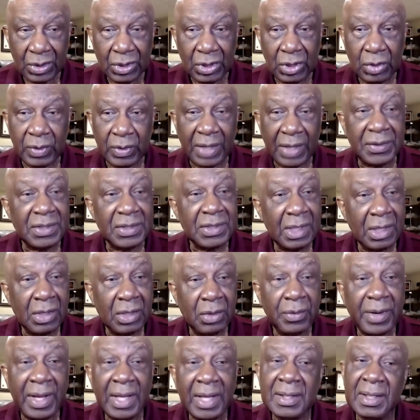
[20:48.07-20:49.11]
You have to say
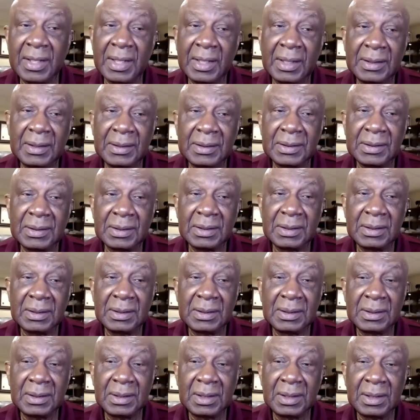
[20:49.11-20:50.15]
the right things
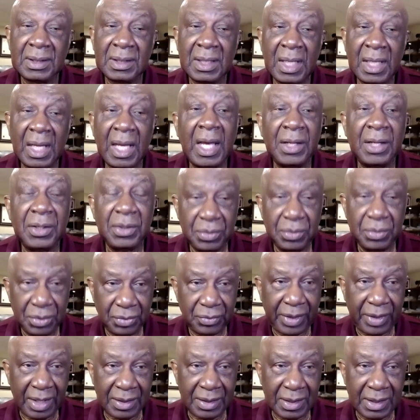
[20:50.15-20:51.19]
and do
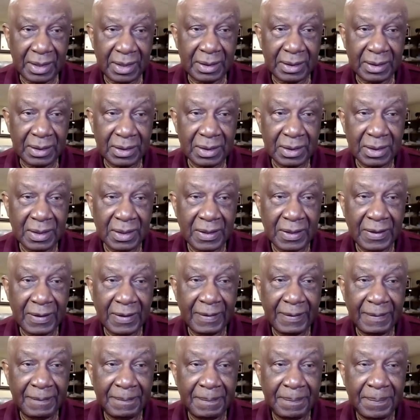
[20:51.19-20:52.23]
the right things.
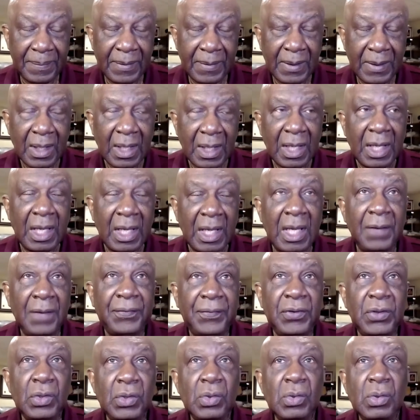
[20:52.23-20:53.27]

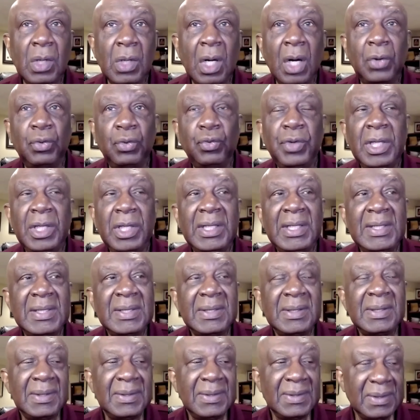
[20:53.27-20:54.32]
If you are really
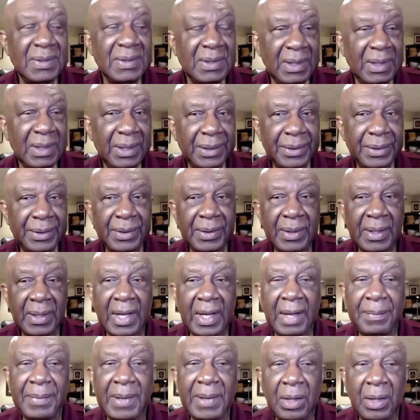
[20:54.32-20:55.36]
sincere
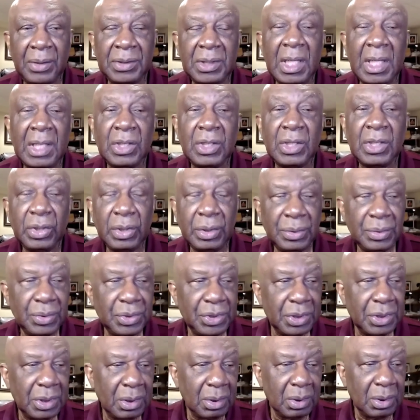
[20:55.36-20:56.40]
about
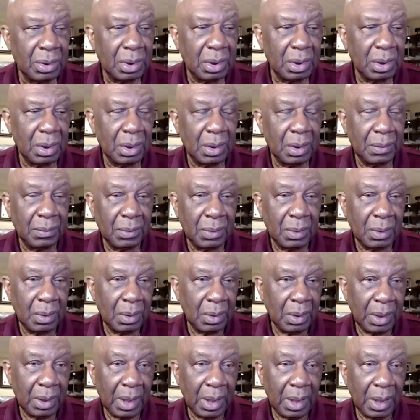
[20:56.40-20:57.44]
inclusion,
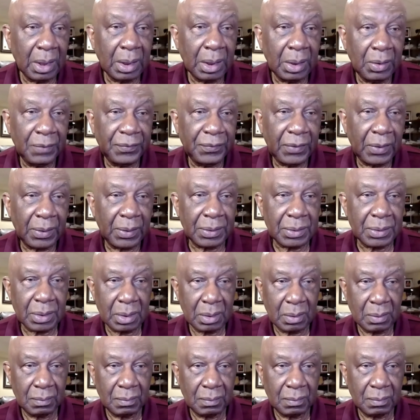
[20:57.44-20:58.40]
include folks.